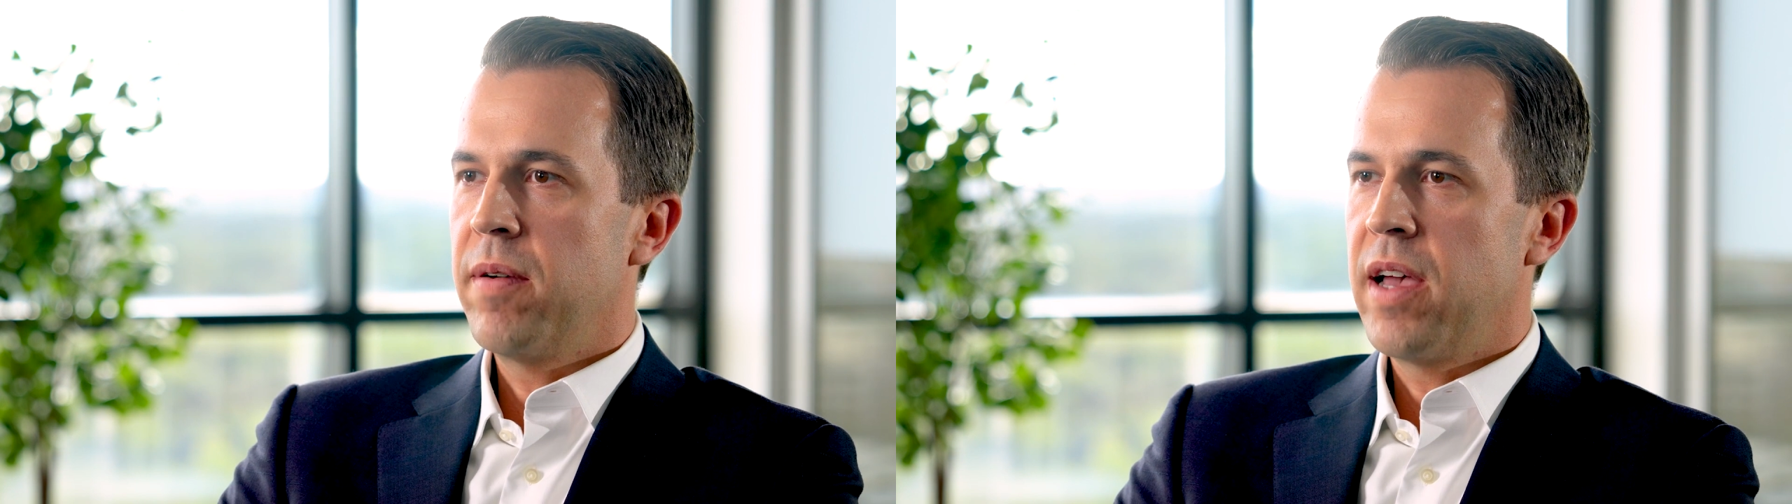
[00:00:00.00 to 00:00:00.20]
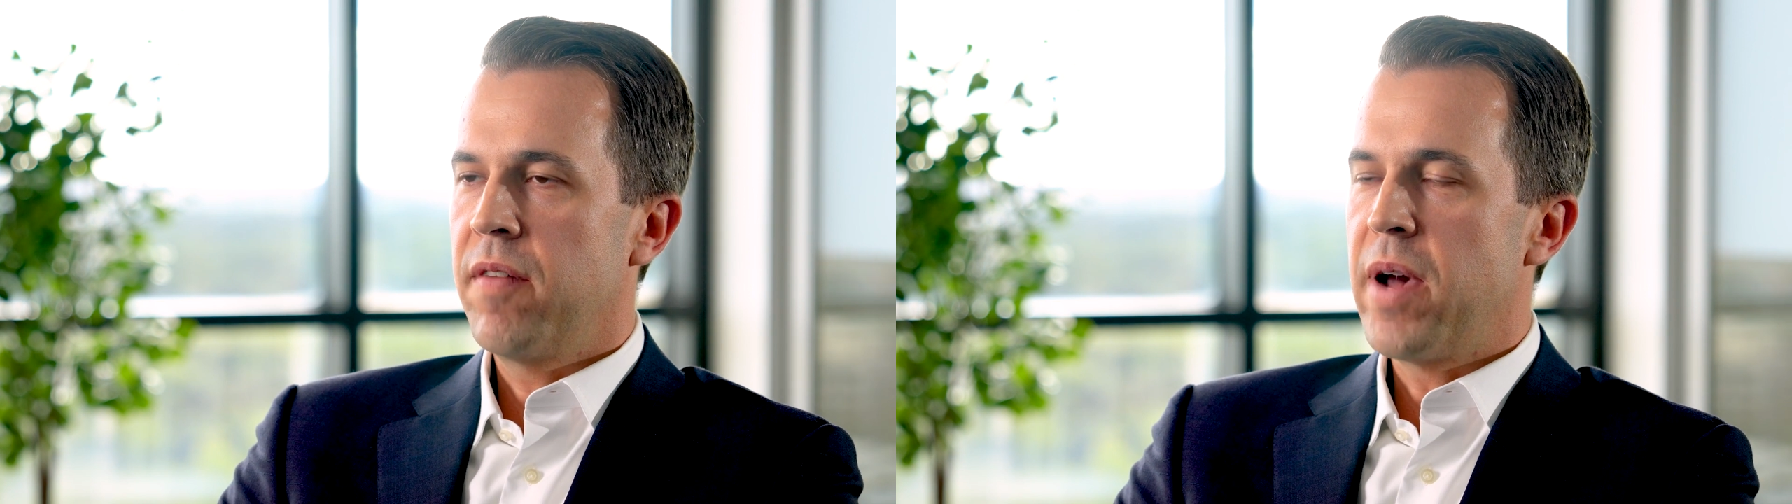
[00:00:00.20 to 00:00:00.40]

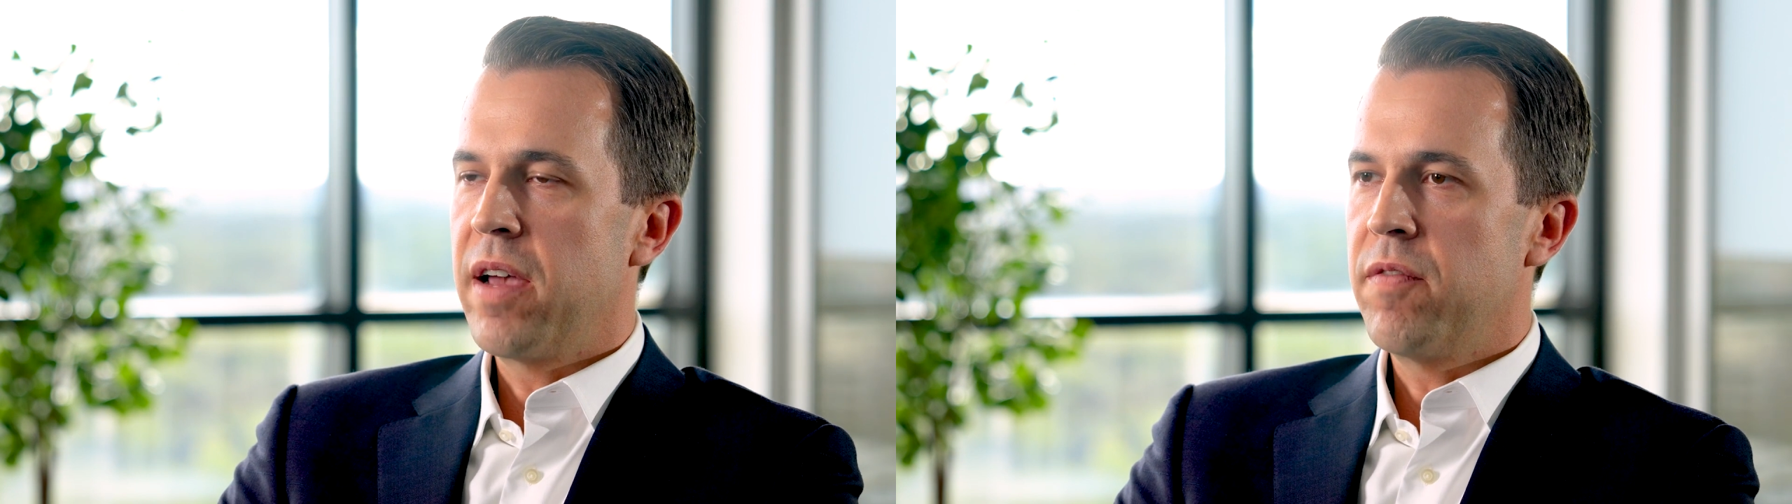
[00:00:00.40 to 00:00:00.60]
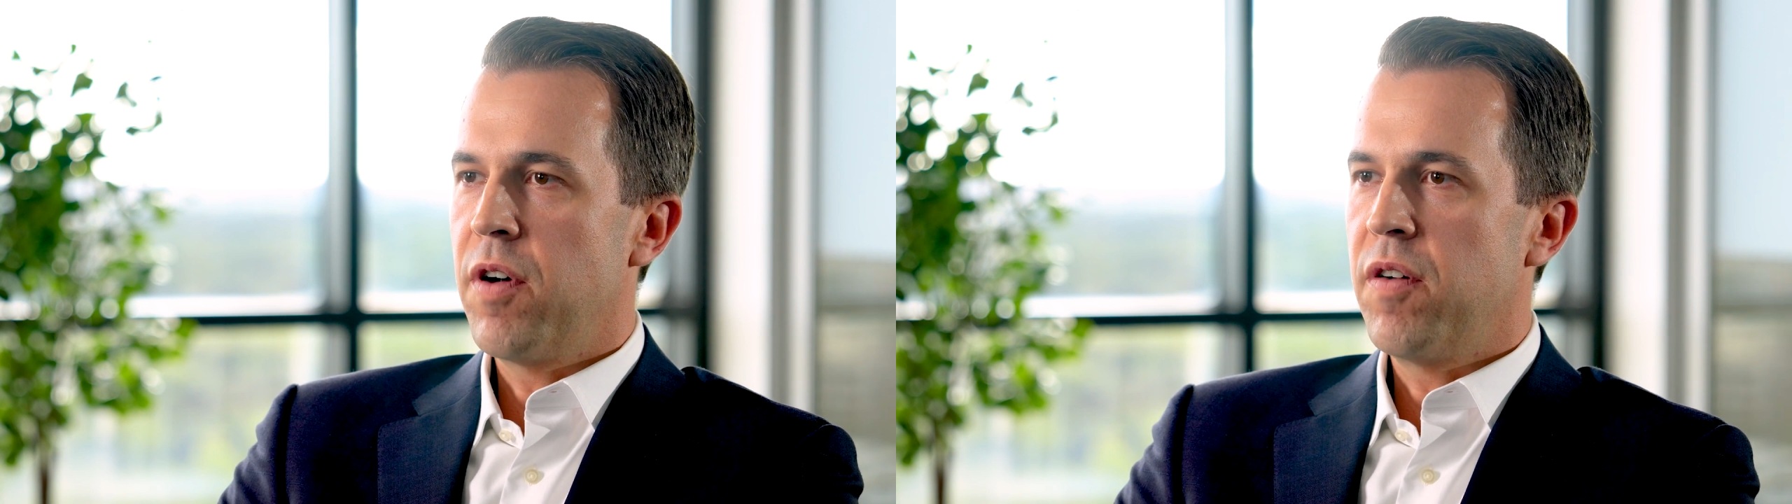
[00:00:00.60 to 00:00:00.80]
have my
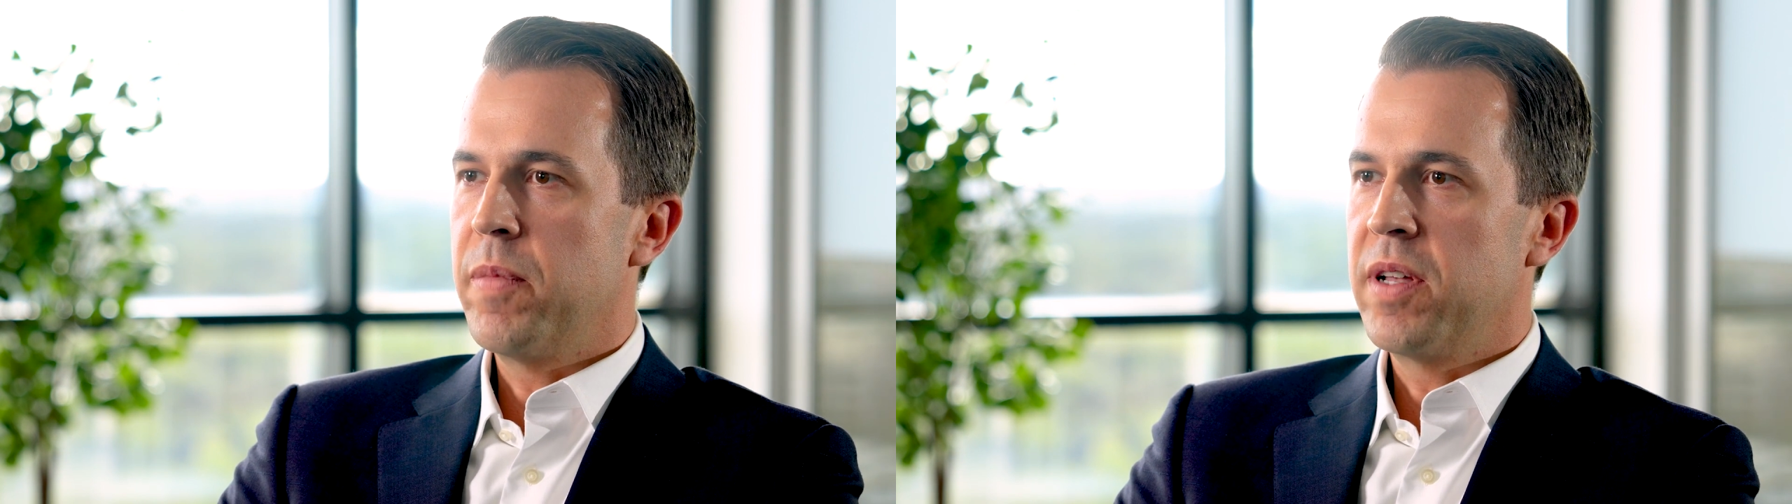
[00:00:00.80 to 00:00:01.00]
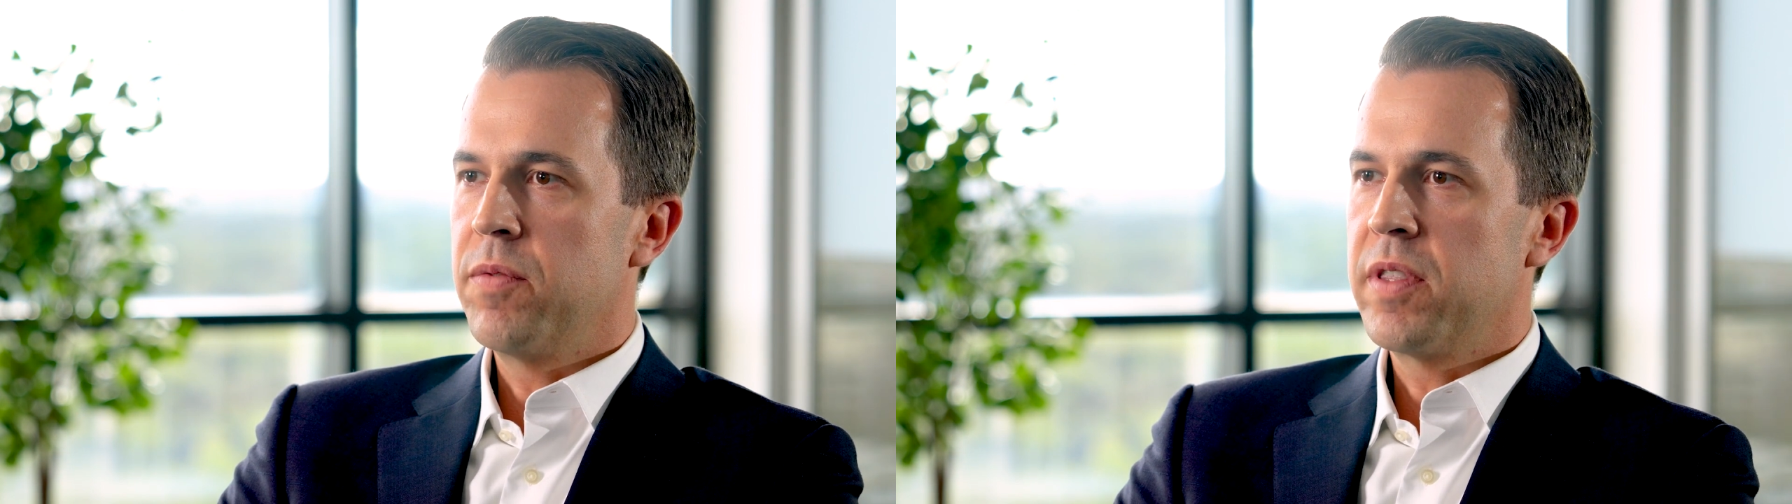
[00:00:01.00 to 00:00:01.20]

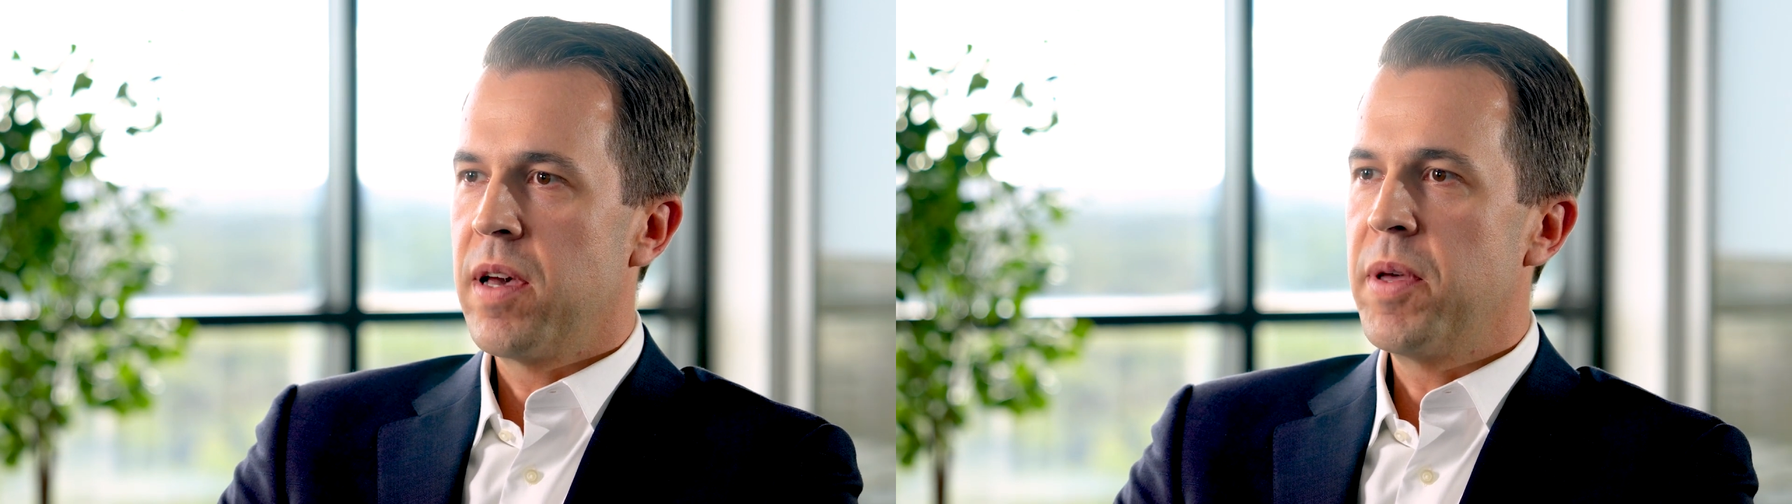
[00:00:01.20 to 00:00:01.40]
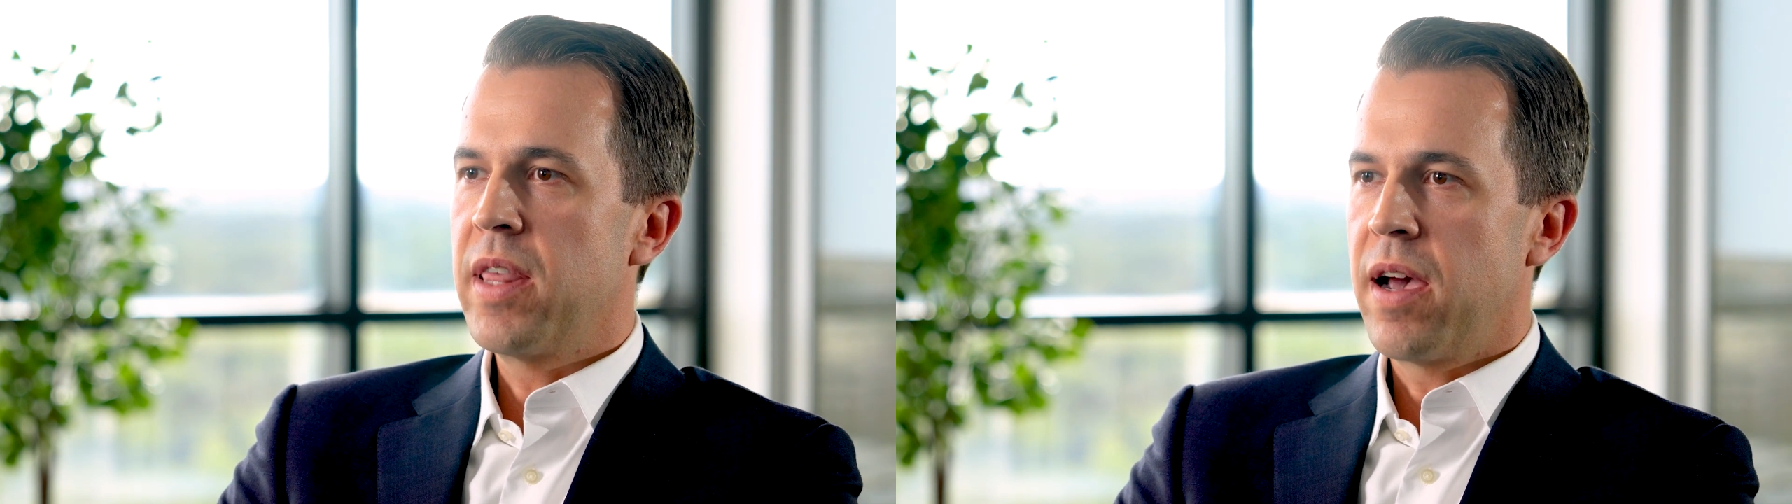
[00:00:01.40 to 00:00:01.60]
involvement with
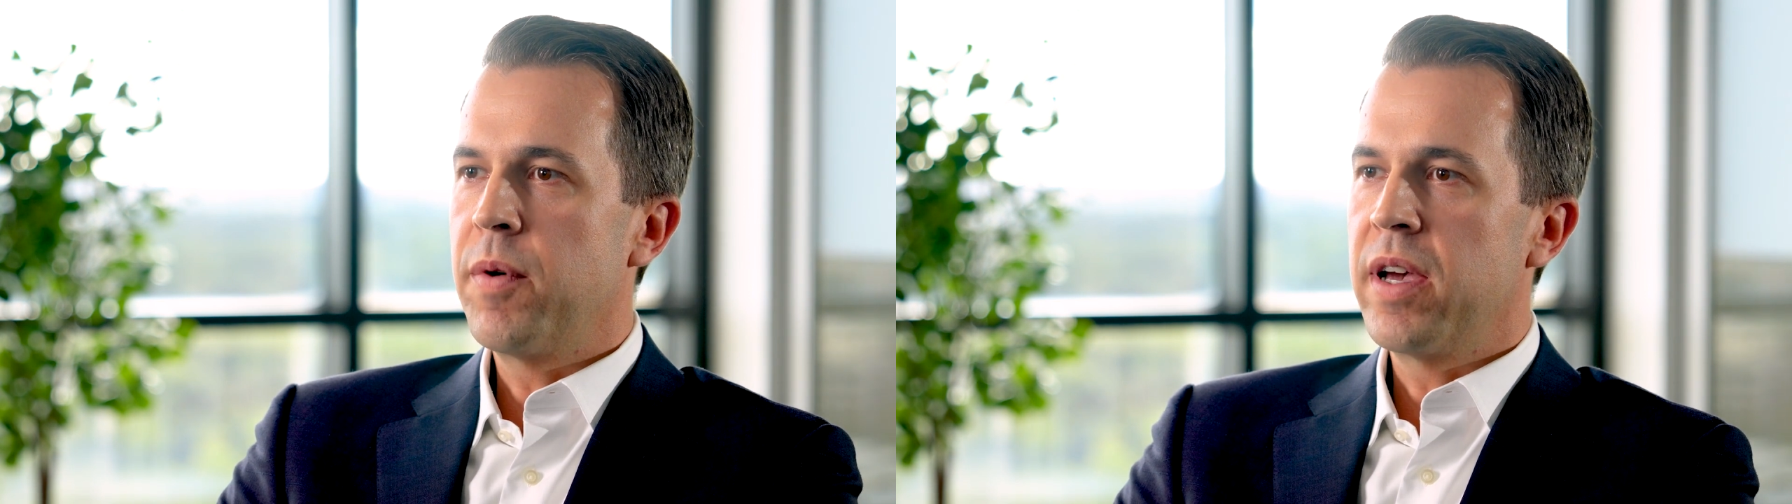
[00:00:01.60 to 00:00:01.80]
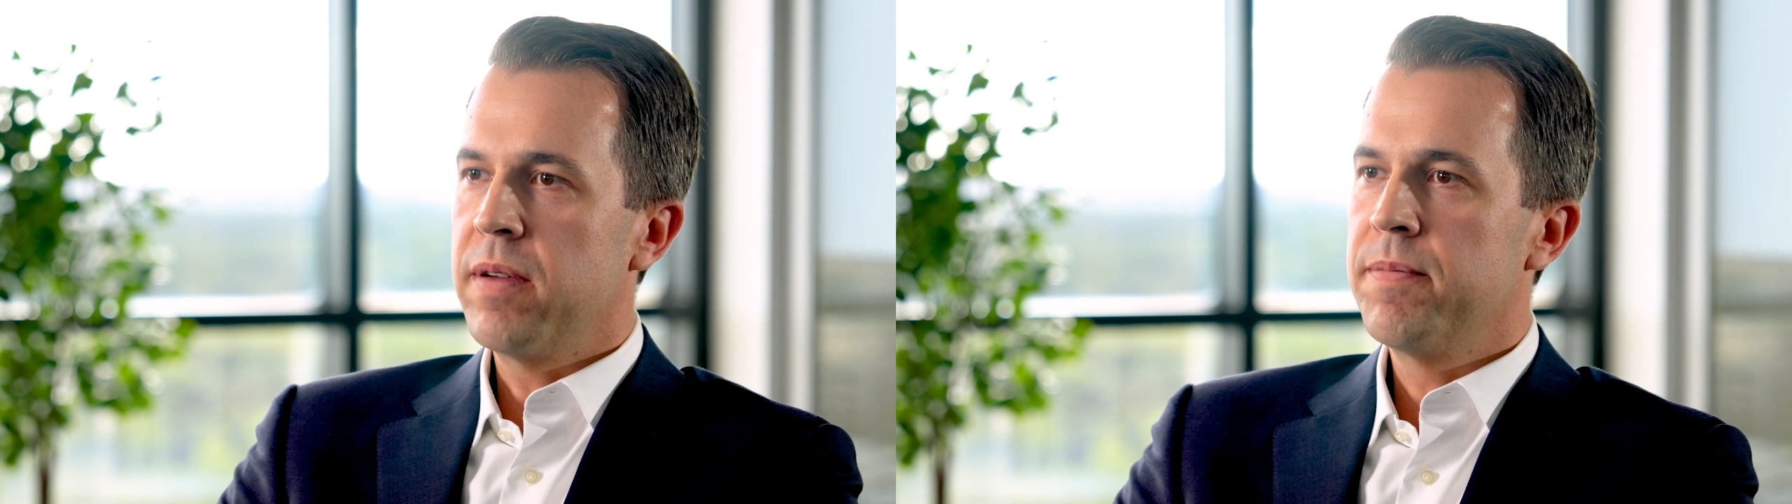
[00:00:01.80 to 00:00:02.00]
them in that way.